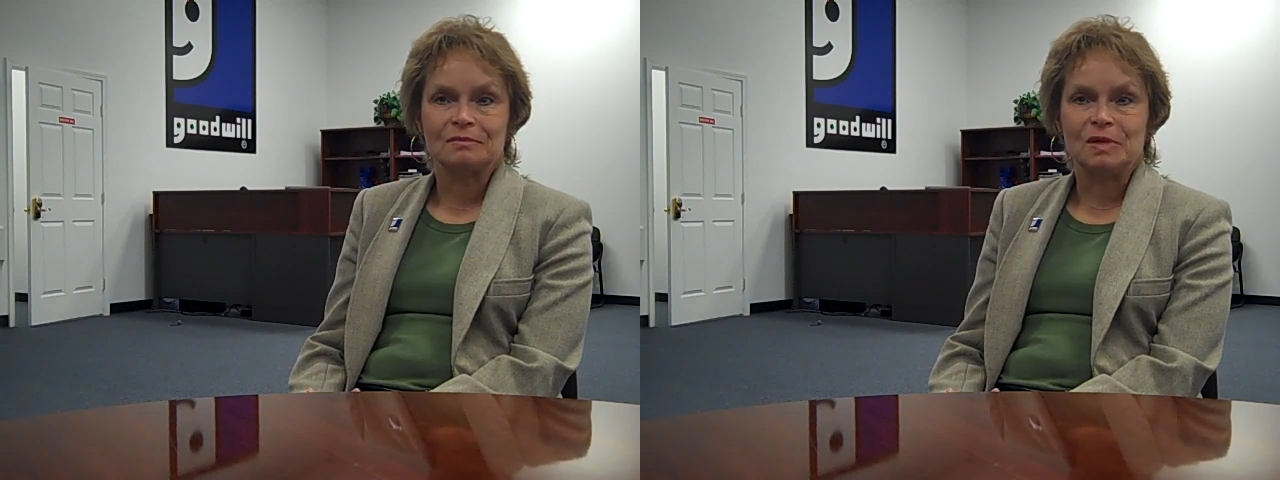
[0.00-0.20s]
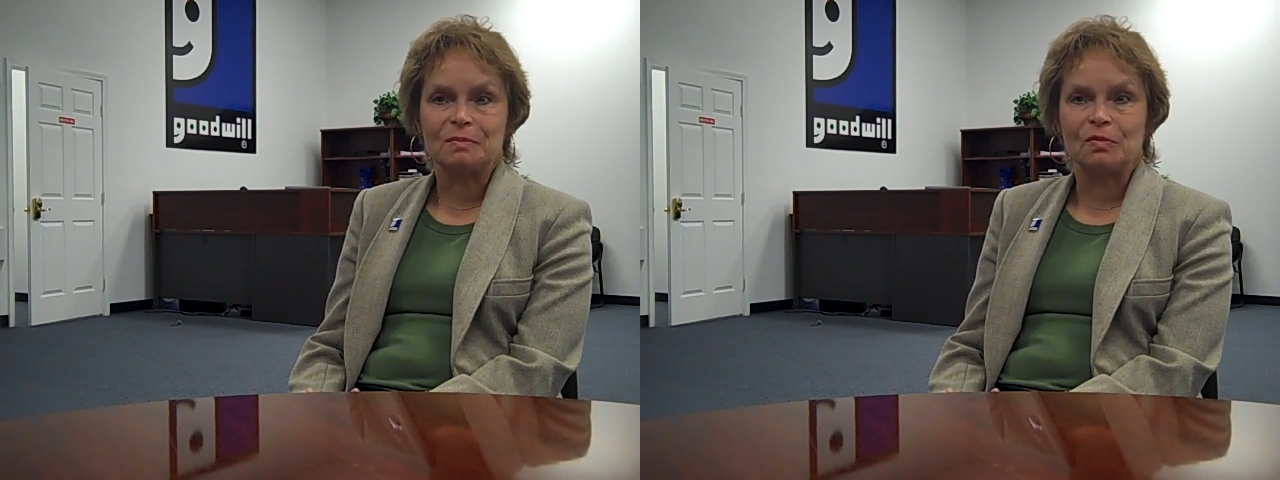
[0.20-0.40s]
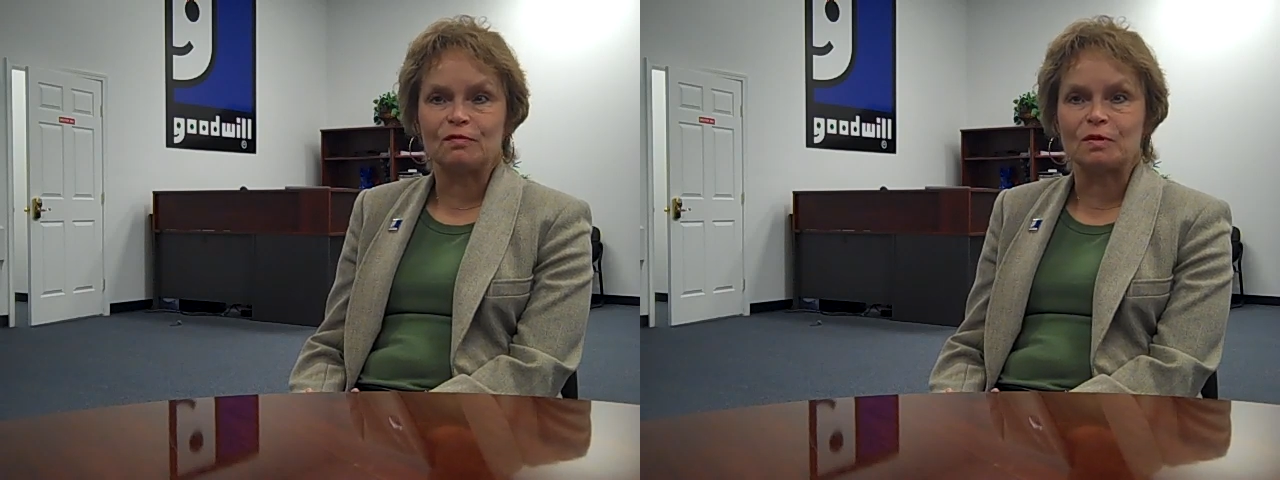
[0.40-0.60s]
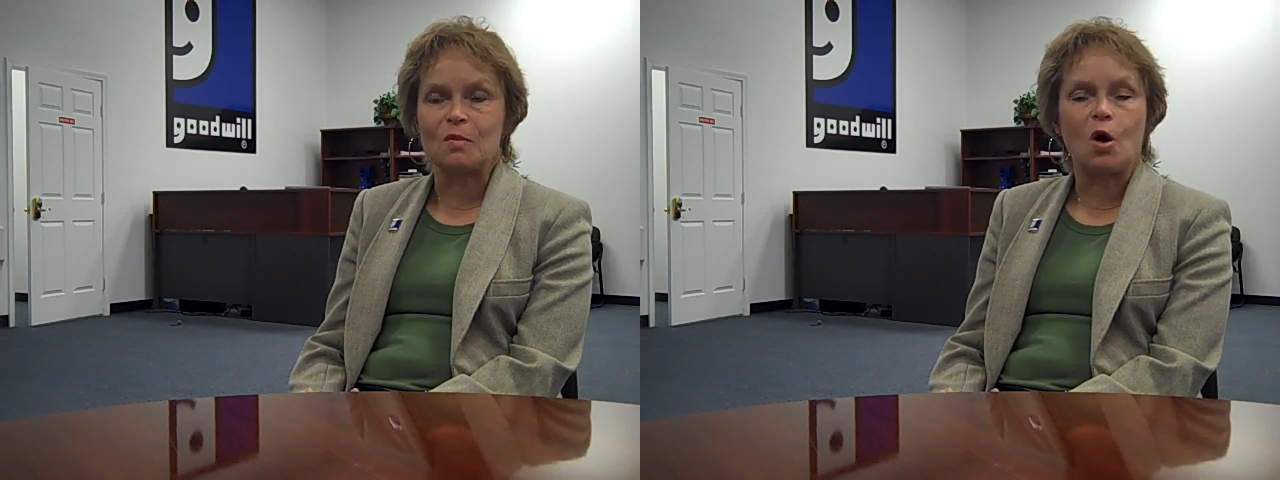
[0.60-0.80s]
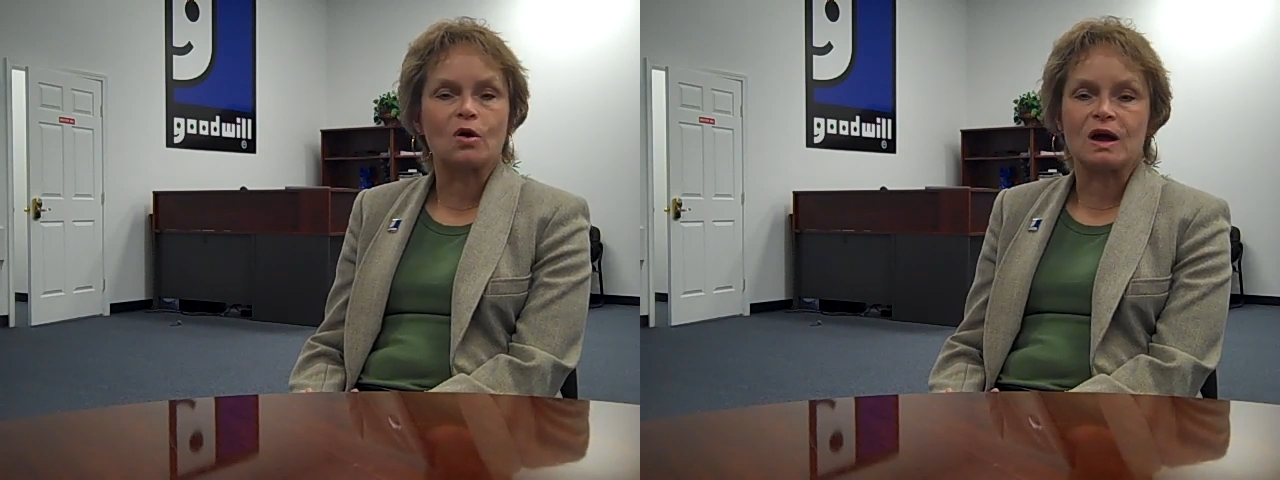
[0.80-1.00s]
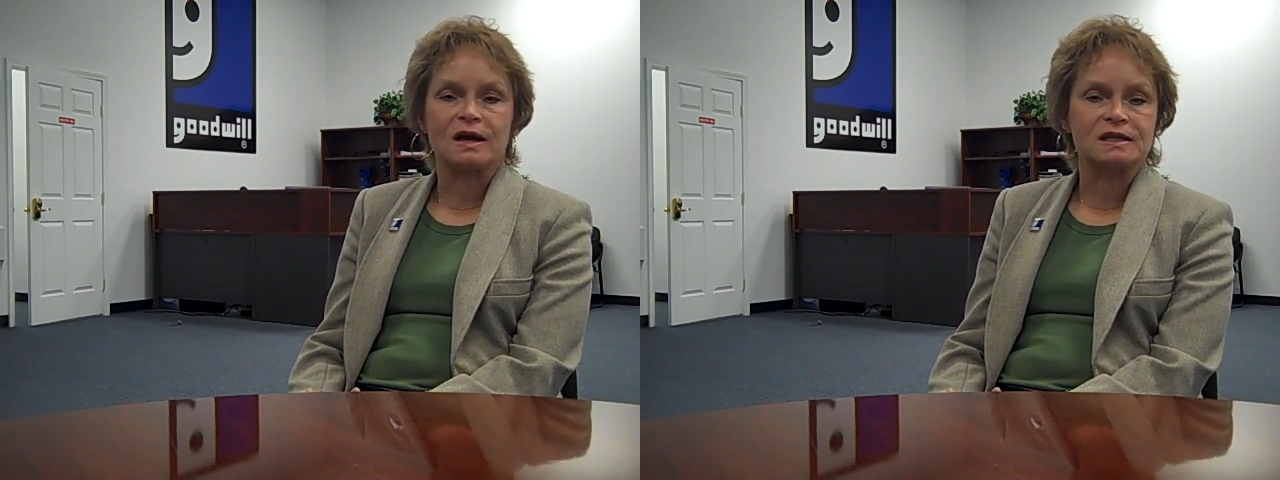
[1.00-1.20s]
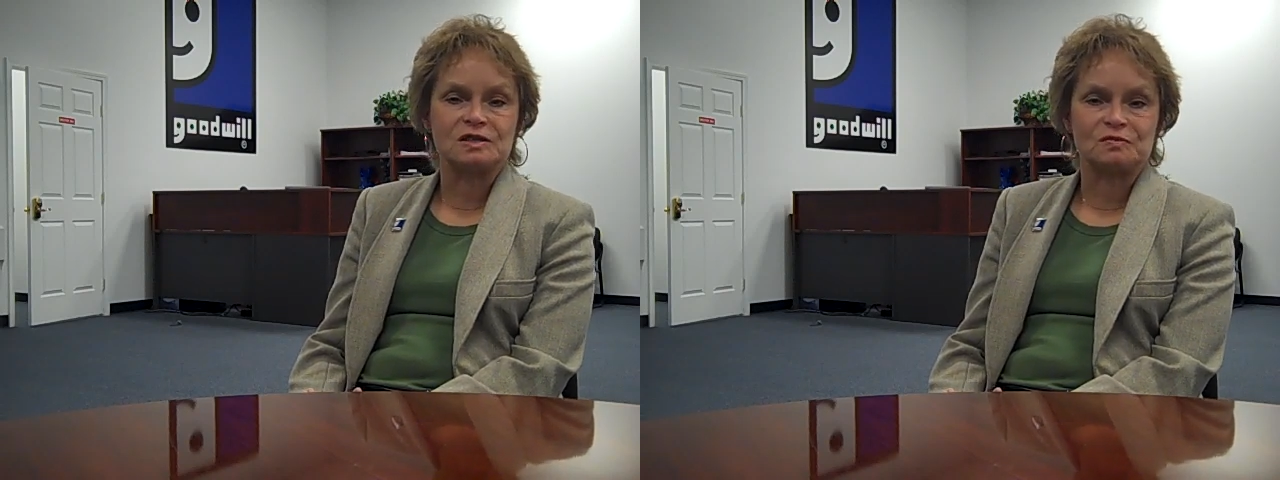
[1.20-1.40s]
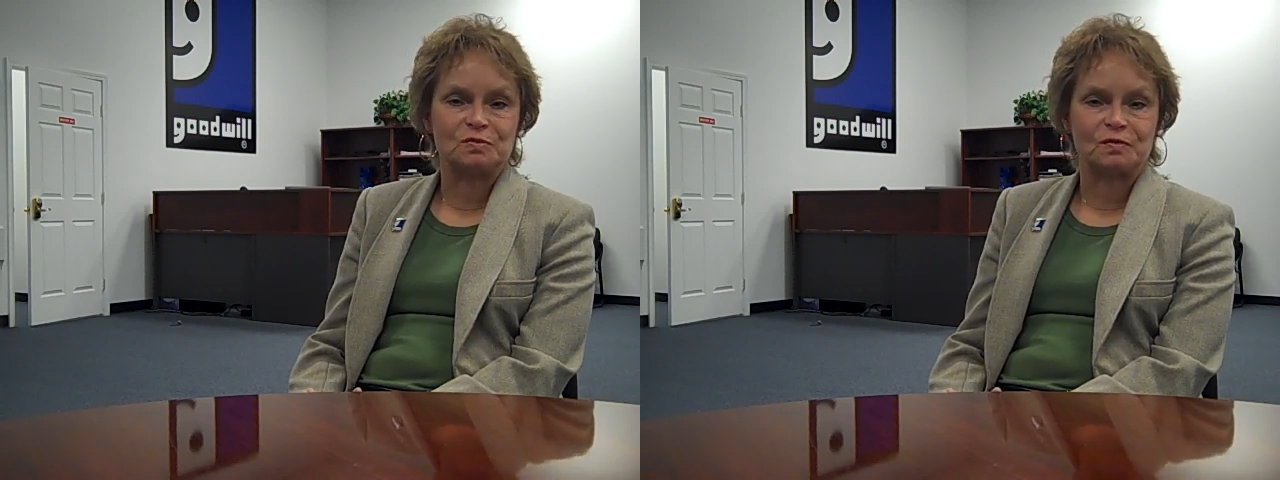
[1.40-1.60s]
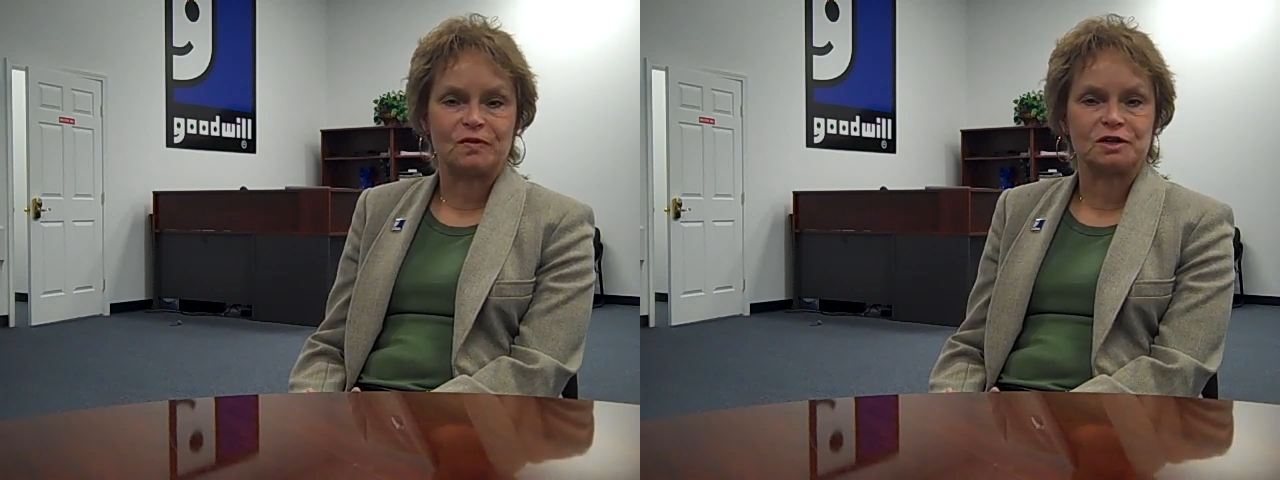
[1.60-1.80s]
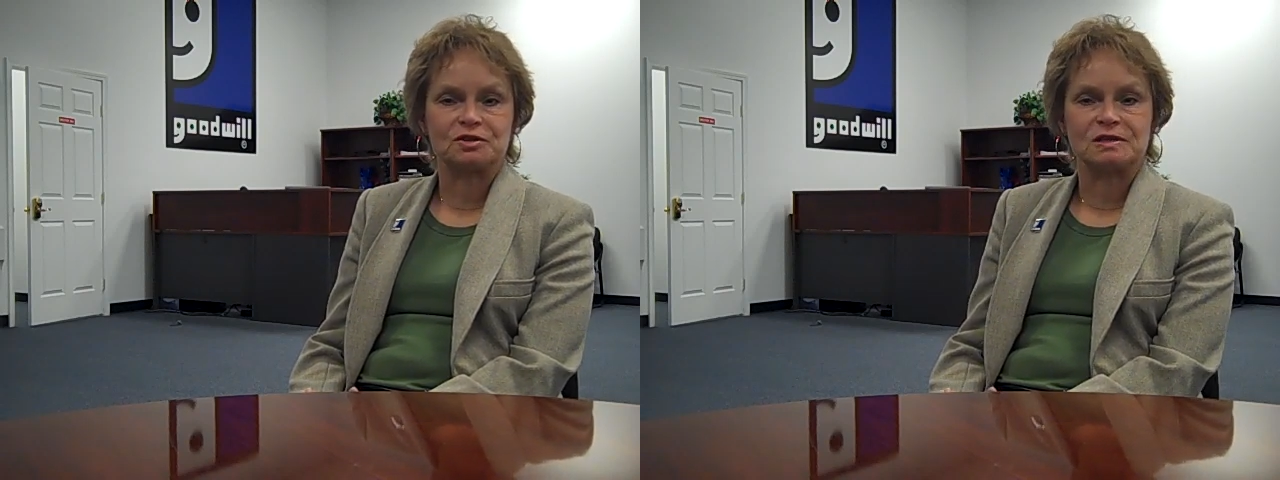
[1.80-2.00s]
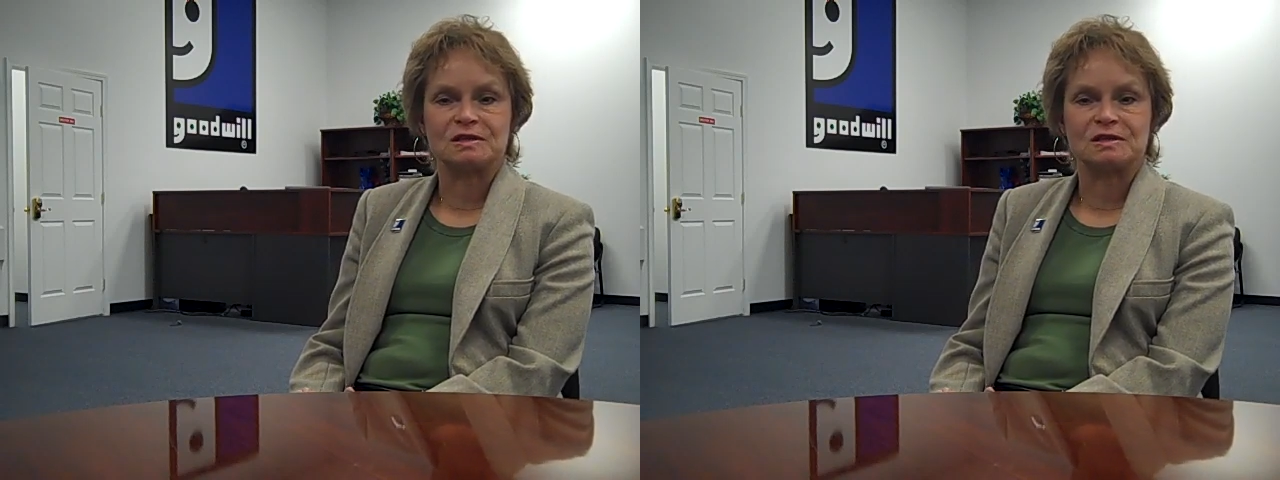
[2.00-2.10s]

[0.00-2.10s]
People from all kinds of professions